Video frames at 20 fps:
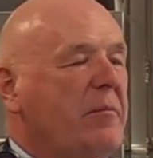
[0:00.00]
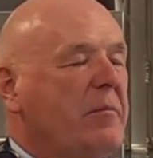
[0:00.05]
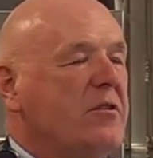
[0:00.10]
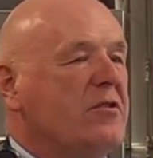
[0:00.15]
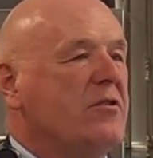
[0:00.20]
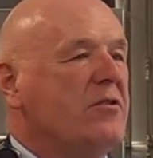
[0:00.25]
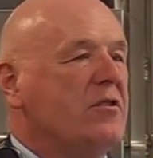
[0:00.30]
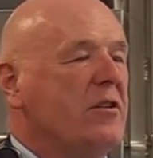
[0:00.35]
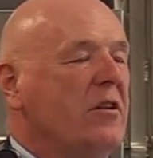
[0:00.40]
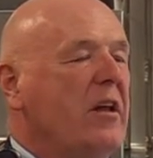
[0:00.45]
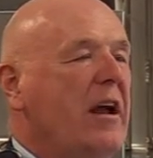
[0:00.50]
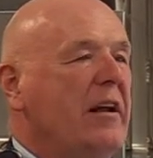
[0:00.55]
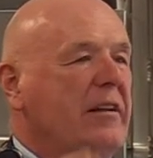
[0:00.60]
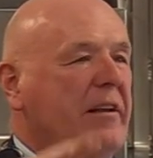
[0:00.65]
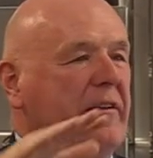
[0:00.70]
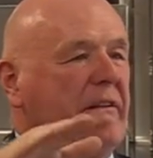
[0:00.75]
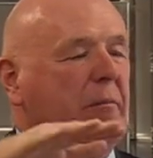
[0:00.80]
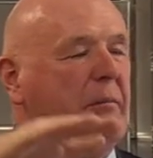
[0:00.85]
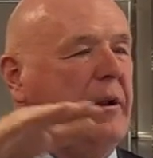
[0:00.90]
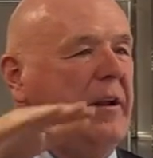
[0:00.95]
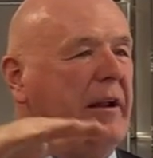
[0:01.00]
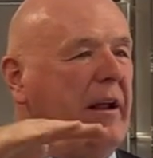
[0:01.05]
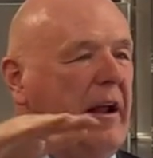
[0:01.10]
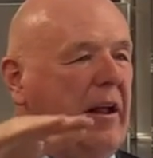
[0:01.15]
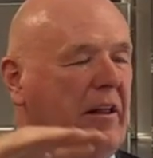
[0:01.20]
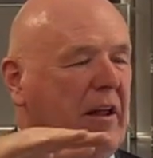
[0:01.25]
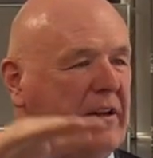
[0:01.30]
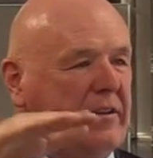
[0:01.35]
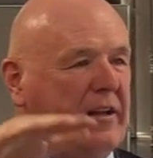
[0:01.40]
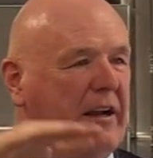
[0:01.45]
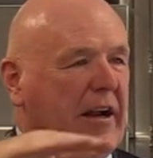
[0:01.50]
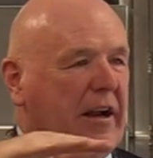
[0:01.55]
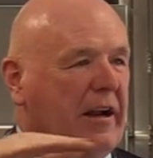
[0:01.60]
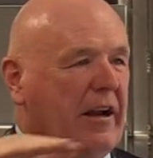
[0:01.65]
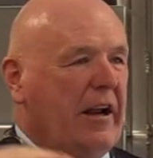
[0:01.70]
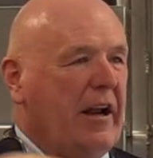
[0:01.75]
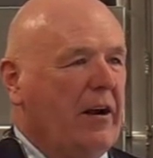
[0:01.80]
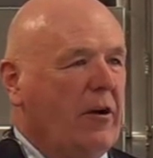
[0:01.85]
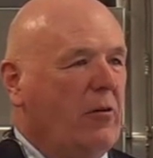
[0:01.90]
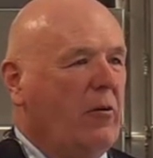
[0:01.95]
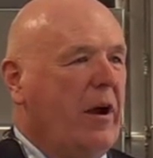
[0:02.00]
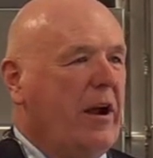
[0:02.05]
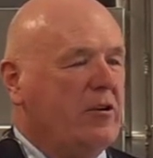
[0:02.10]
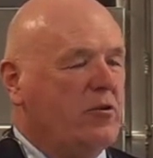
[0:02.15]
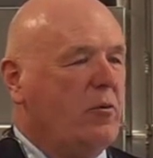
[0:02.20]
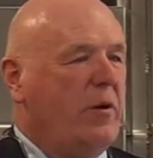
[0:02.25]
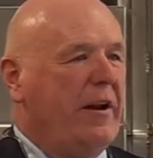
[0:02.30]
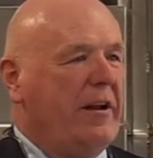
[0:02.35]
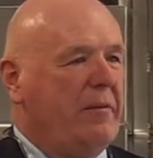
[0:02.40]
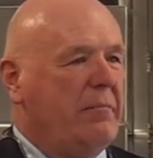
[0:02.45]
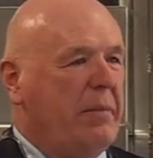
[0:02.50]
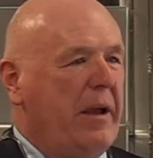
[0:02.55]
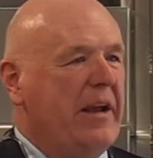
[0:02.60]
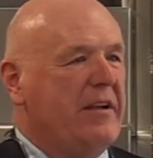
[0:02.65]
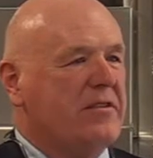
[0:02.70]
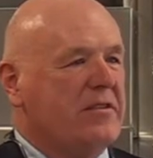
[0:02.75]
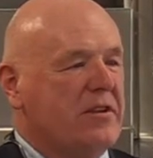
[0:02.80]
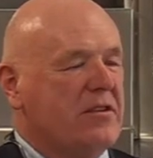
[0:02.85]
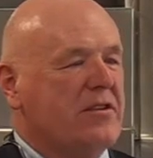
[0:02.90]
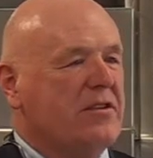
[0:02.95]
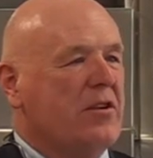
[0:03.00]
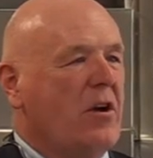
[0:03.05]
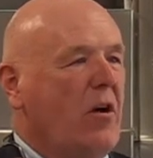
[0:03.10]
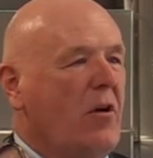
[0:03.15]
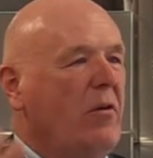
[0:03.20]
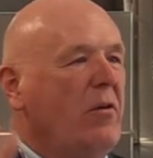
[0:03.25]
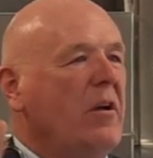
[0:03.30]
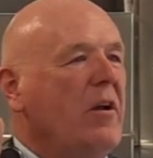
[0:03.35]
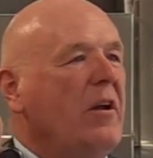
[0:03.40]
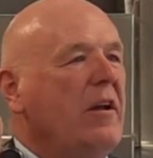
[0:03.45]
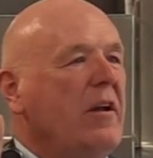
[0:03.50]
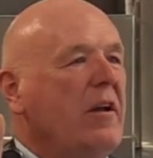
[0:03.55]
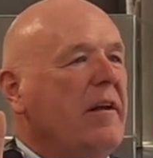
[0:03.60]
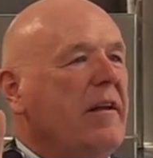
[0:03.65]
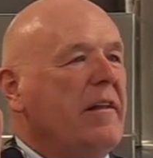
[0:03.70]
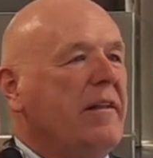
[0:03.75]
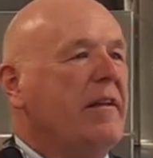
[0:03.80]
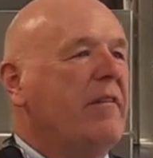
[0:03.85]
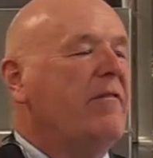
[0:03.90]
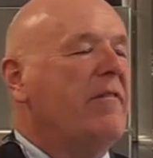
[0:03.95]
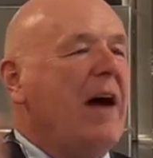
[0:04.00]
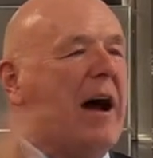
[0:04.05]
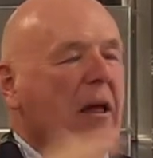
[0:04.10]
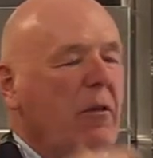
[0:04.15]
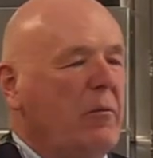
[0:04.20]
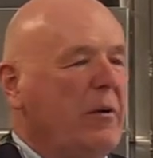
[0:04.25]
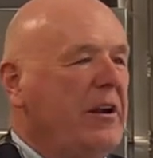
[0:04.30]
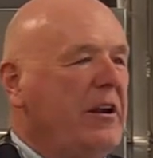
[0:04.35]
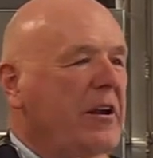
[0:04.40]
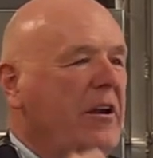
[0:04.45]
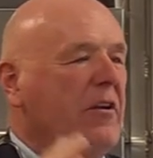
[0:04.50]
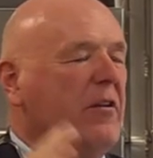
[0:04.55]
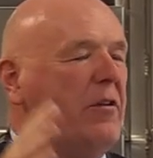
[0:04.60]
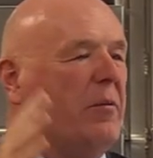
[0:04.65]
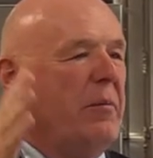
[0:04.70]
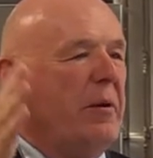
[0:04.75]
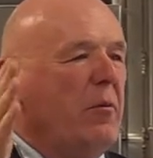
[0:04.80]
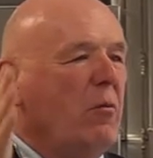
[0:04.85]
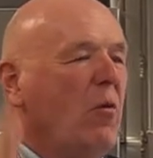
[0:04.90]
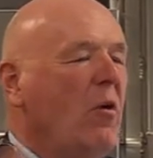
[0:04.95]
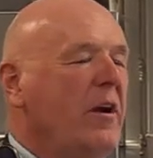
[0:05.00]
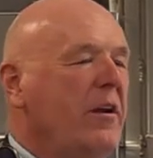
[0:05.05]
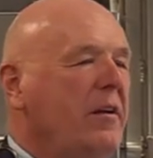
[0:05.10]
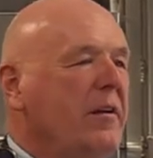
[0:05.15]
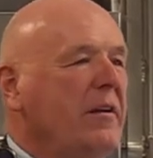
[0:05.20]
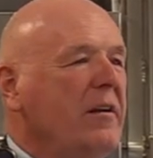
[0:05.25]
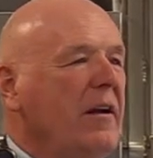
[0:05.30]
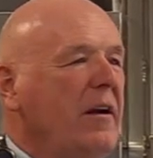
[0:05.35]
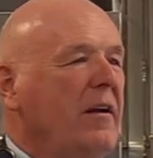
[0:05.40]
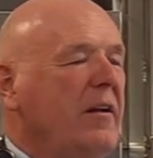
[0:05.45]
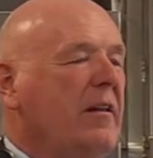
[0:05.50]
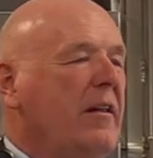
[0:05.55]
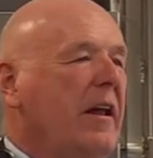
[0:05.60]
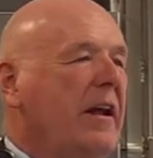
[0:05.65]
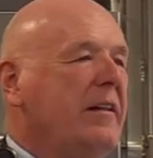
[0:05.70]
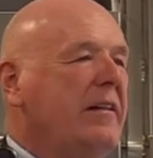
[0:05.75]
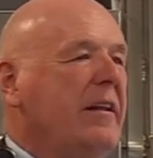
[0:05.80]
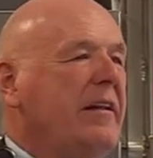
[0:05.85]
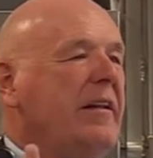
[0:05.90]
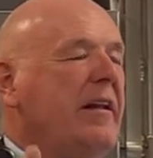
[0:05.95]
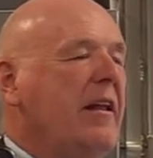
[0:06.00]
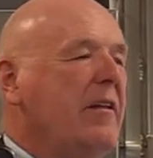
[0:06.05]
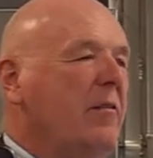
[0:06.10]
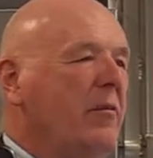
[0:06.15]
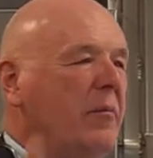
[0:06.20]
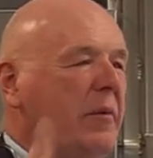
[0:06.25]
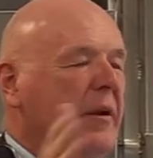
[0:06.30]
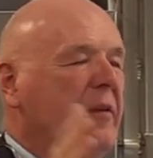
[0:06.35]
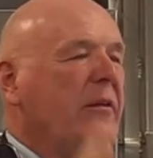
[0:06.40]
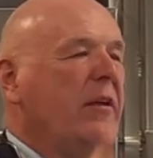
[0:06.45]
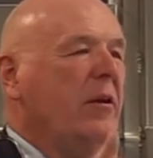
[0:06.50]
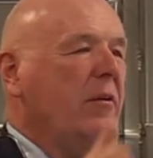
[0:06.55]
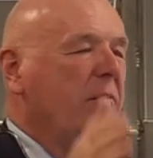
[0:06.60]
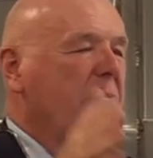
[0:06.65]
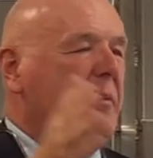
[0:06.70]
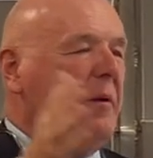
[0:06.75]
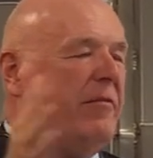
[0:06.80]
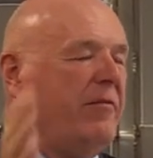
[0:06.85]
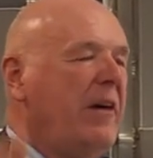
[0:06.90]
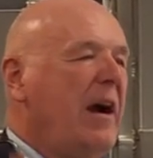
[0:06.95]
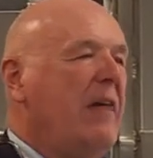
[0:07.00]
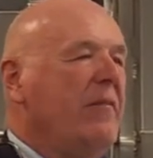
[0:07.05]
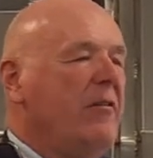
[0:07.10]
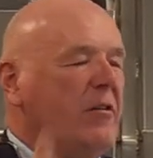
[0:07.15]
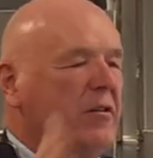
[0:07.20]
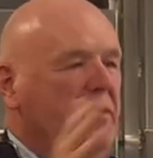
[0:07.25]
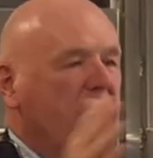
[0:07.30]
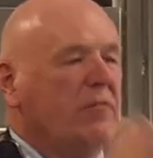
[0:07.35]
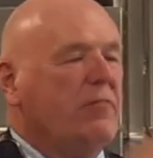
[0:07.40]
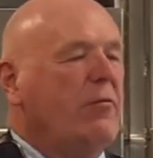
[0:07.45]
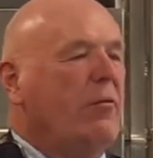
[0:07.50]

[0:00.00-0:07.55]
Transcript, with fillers: commissioners elected. They'll be elected on a kind of graduated basis, so the following year, there'll be one elected, and then there'll be, you know, there'll be a five-year term,